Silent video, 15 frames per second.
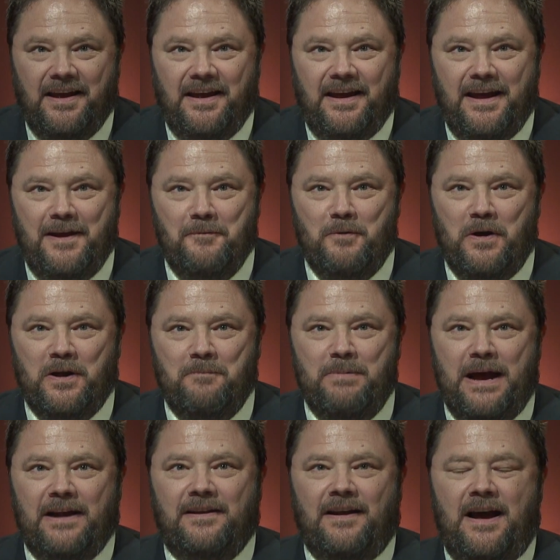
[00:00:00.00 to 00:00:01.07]
And welcome
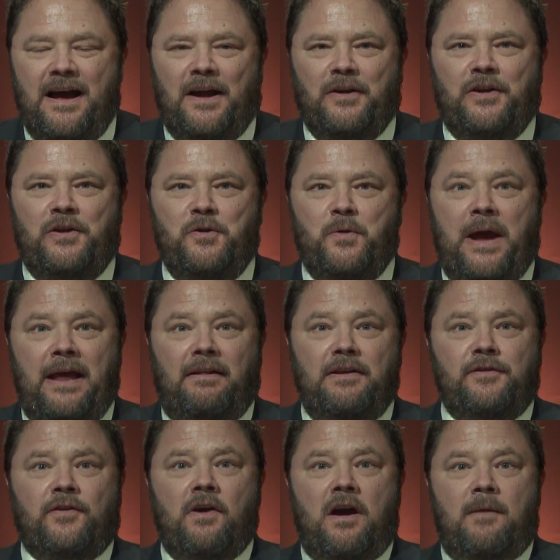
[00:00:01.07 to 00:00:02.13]
back to On Q. Hey,
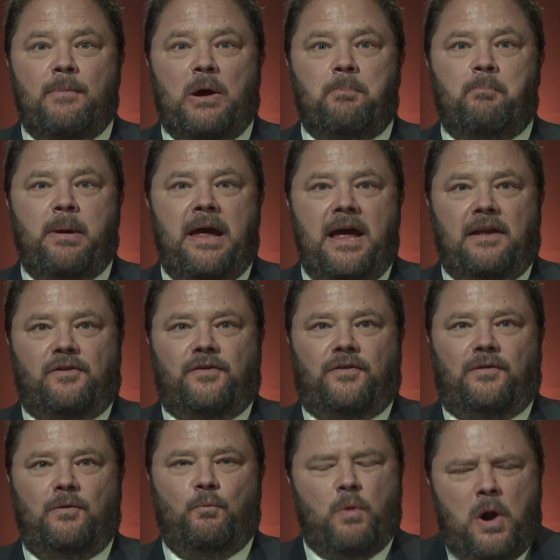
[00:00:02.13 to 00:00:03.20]
let's talk about
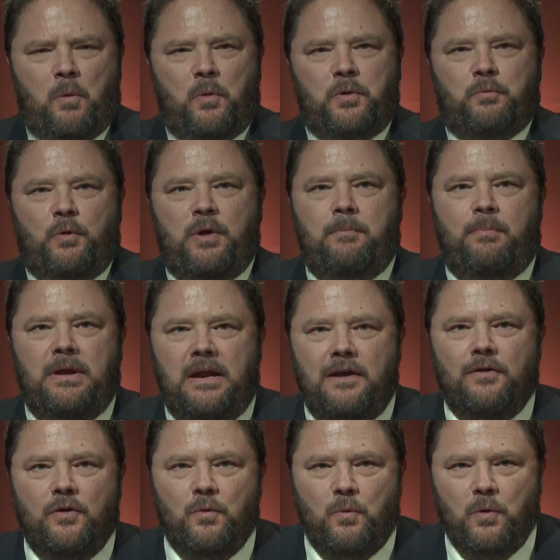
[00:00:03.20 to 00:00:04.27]
pets. Where would we be
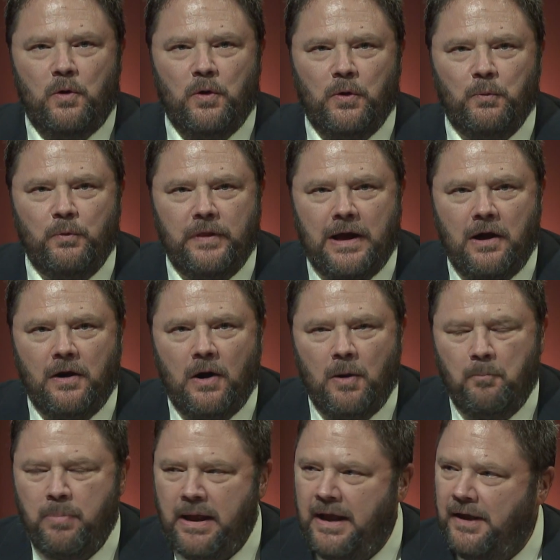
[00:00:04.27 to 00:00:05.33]
in the world without our
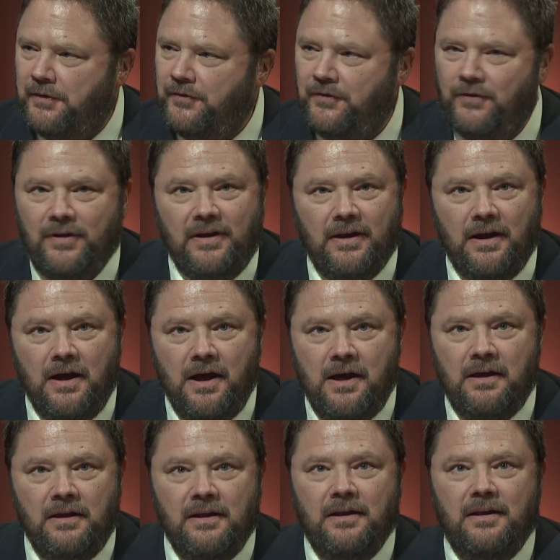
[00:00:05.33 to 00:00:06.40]
pets? Huh?
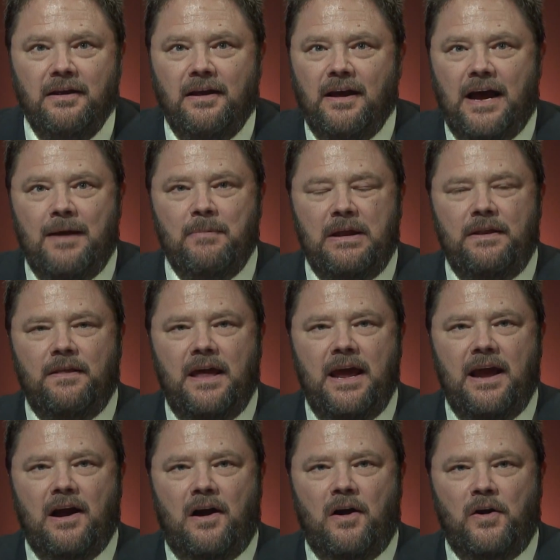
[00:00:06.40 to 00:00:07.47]
I mean,
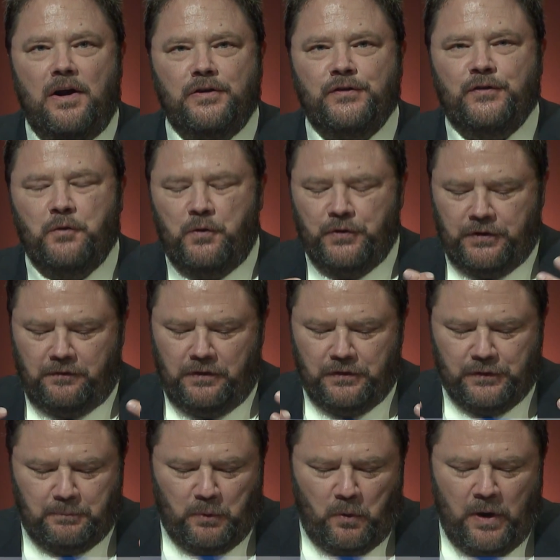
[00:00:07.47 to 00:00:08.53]
they are a source of
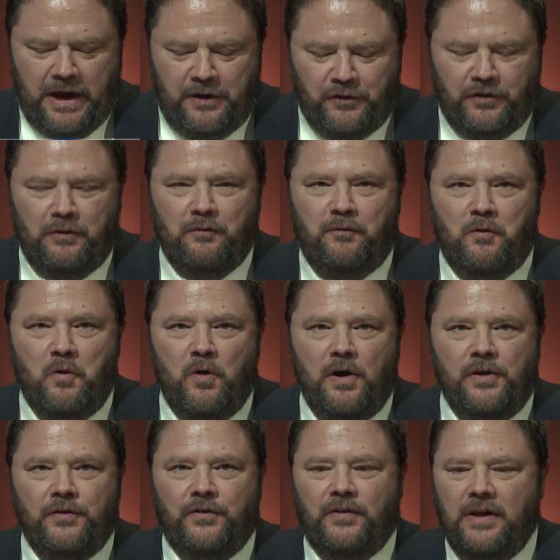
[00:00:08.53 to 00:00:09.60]
inspiration for
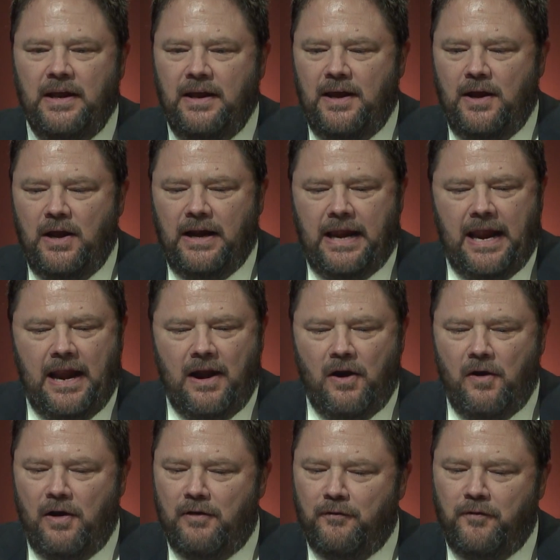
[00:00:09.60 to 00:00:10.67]
us,
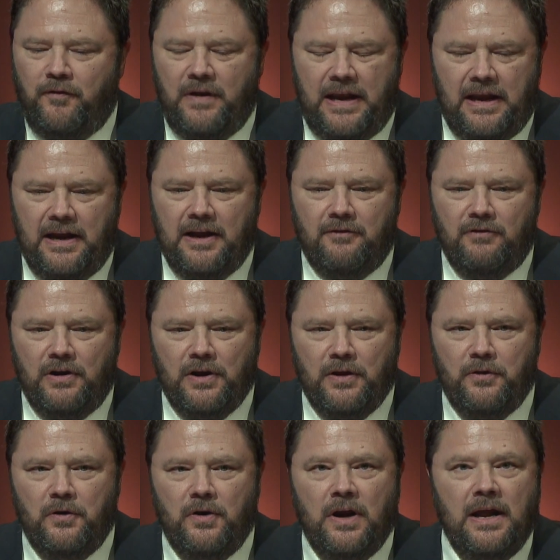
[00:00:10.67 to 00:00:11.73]
care and feeding of
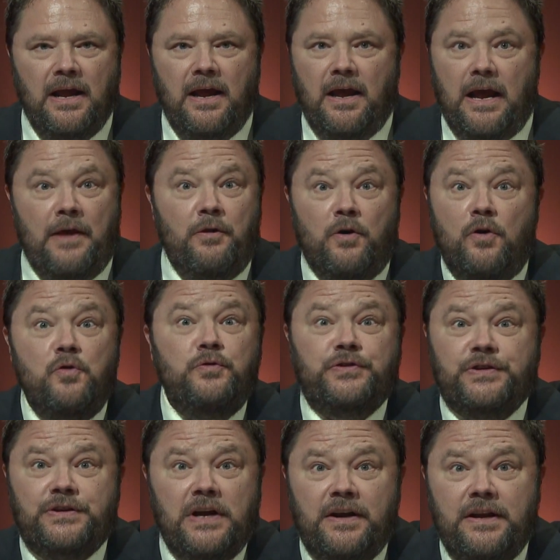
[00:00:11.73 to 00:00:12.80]
another. And there are new
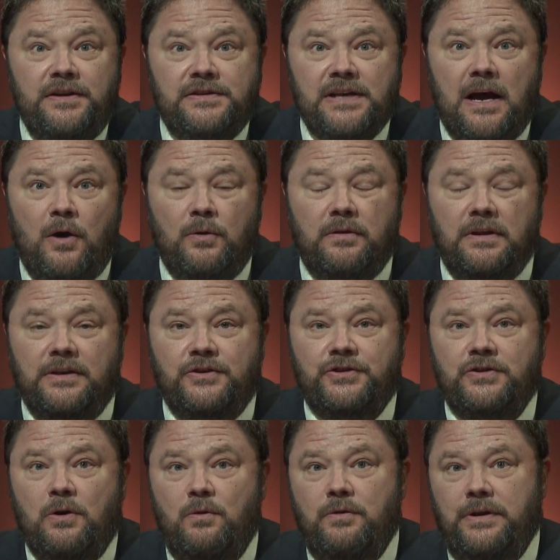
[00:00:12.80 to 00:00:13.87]
studies out that
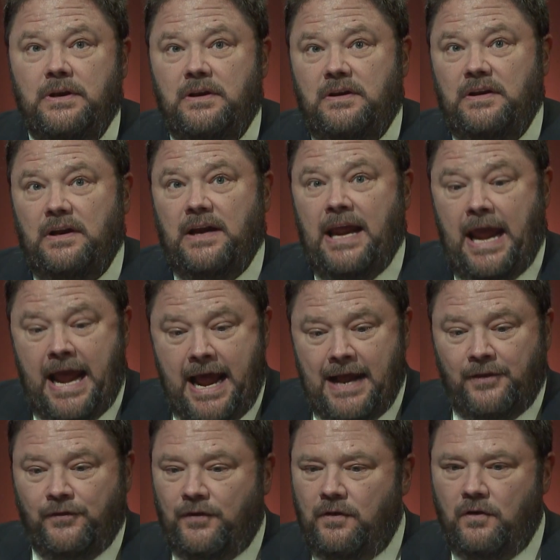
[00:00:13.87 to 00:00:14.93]
show that uh,
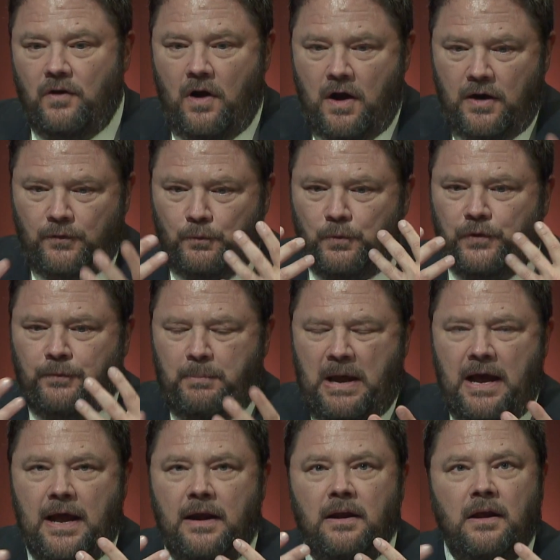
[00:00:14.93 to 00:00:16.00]
cats and dogs
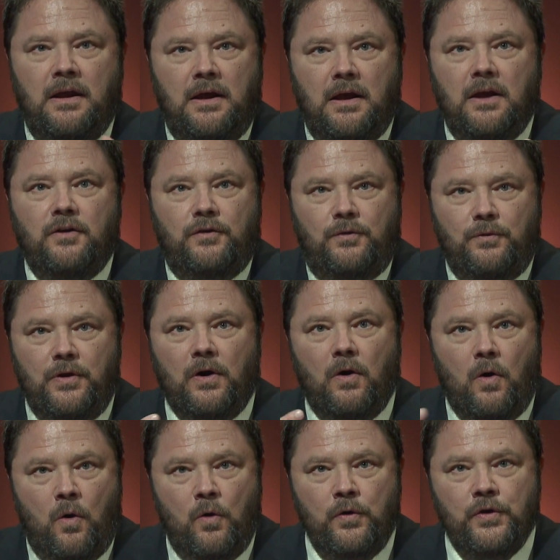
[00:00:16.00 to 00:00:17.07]
respond to their
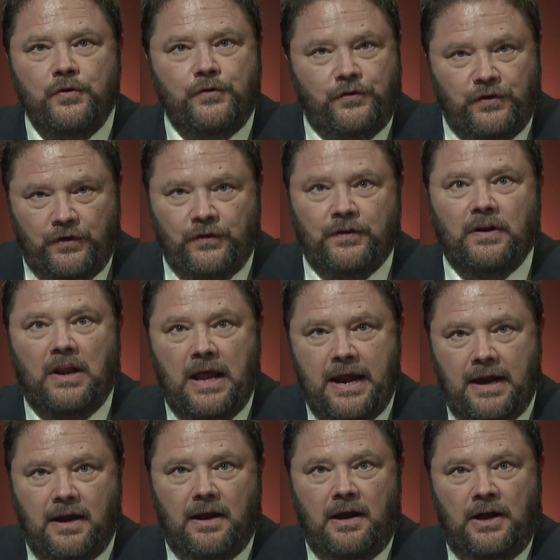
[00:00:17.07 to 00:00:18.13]
owners, just
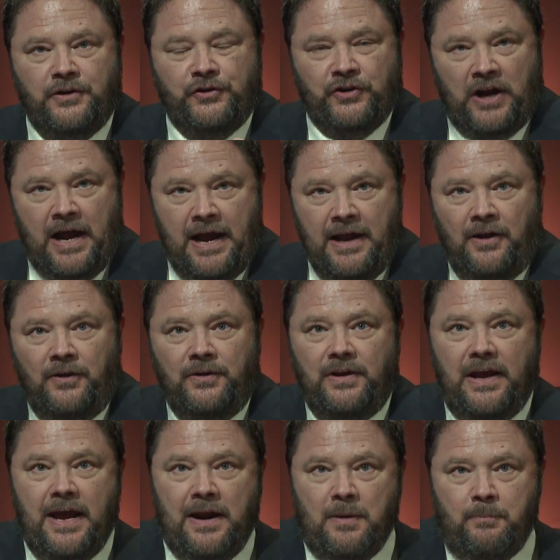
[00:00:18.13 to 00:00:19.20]
like a child
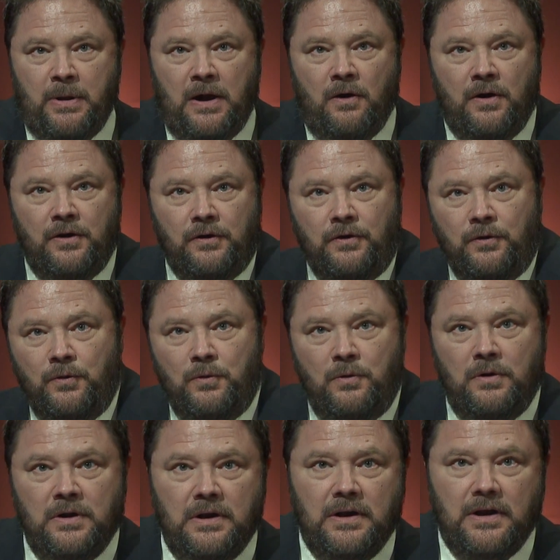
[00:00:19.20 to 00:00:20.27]
and a parent do.
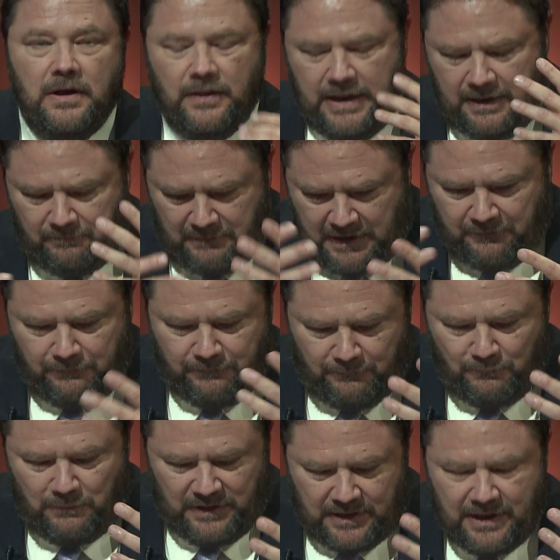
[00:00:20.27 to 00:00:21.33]
They, they've,
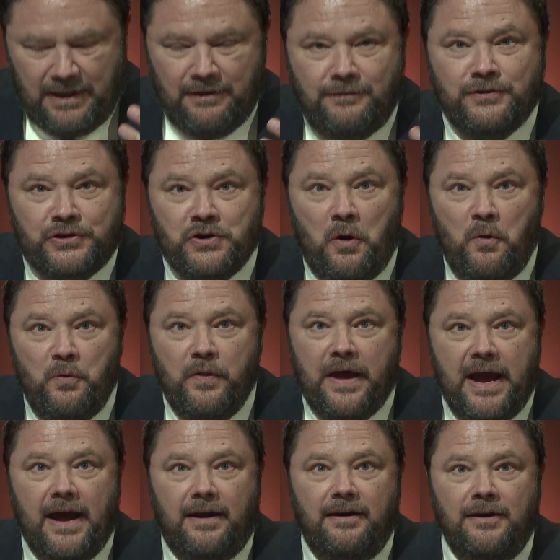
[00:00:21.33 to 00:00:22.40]
they've shown
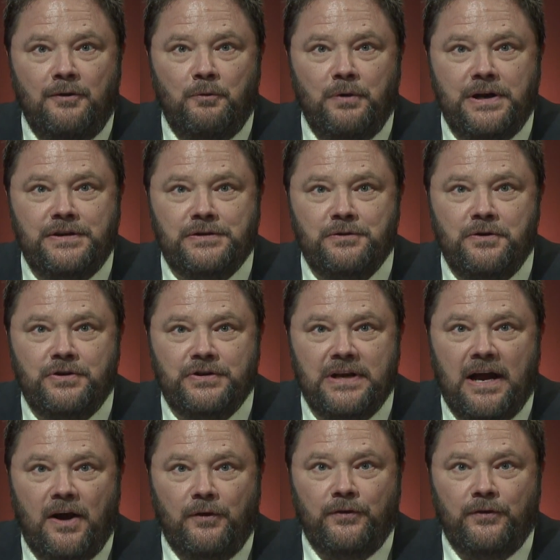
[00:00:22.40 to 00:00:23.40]
that in research now.